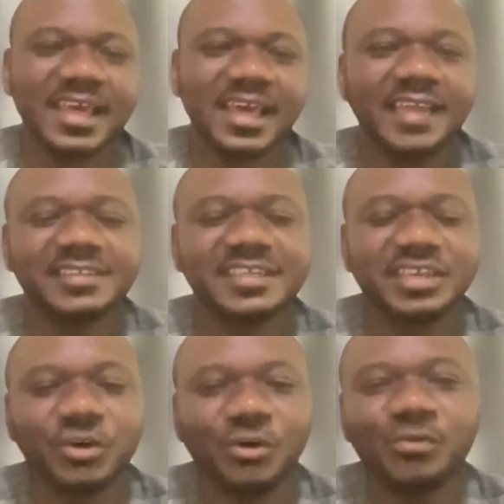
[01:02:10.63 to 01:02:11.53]
I think
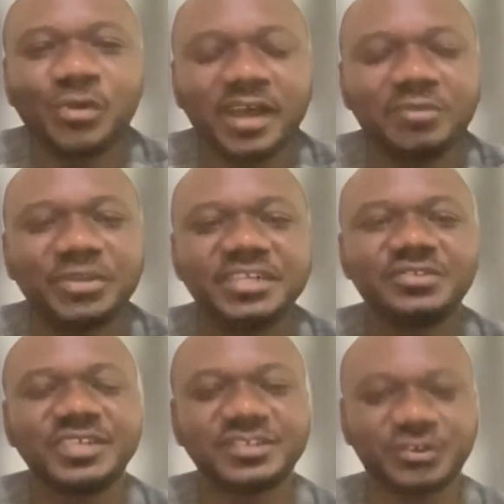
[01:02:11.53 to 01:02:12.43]
no. We need
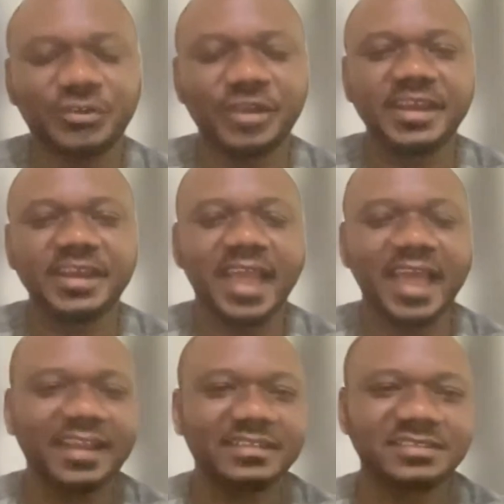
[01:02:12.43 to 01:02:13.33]
to just train the
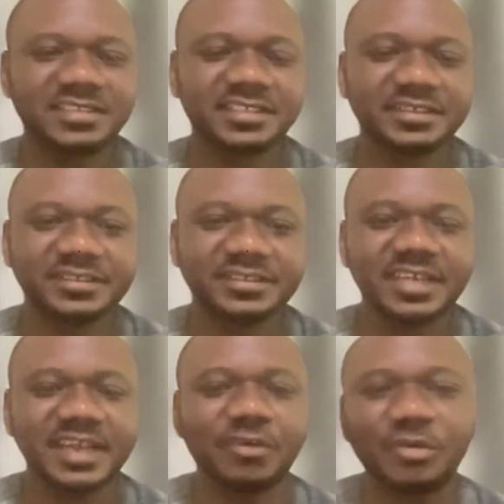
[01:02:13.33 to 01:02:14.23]
other skills
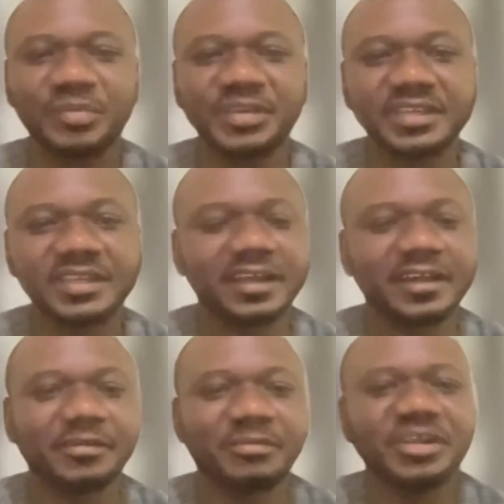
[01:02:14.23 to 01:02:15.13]
that accompany
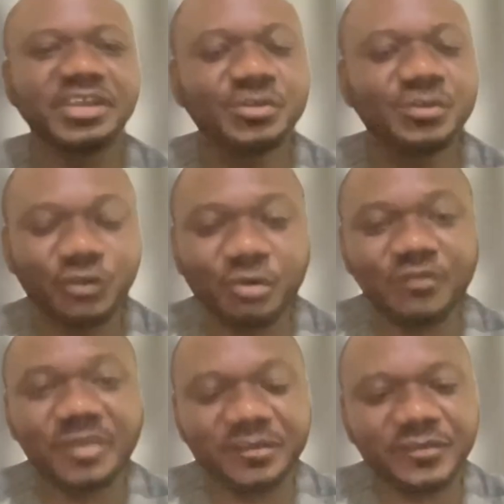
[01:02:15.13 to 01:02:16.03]
the new form
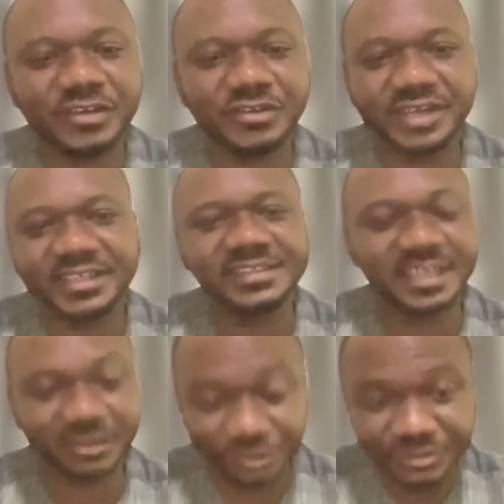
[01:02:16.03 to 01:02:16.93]
of manufacturing that is
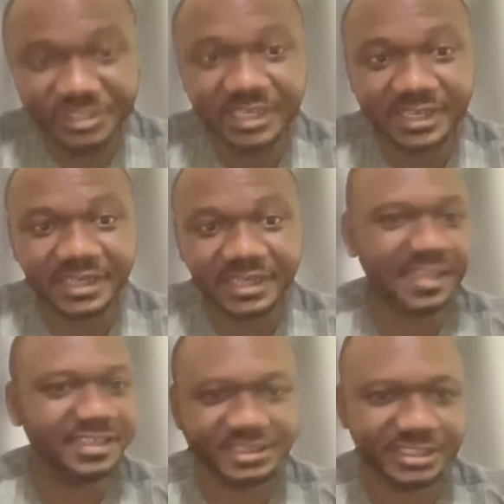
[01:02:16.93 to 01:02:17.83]
technology-led,
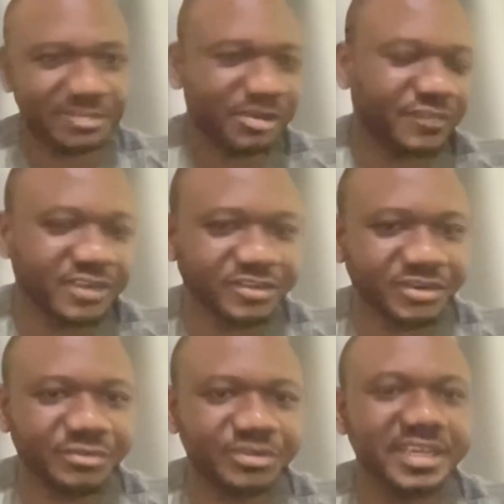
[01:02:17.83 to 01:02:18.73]
like digital
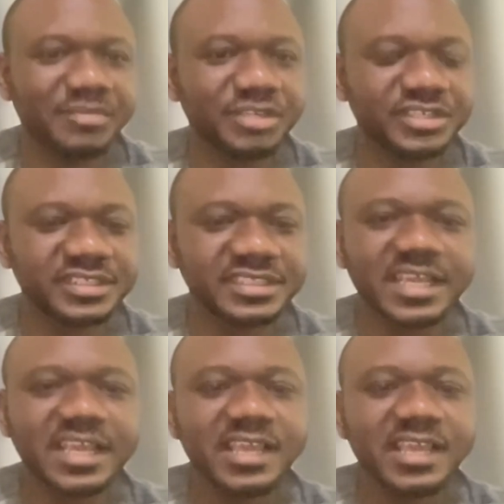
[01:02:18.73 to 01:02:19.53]
manufacturing, which I mentioned.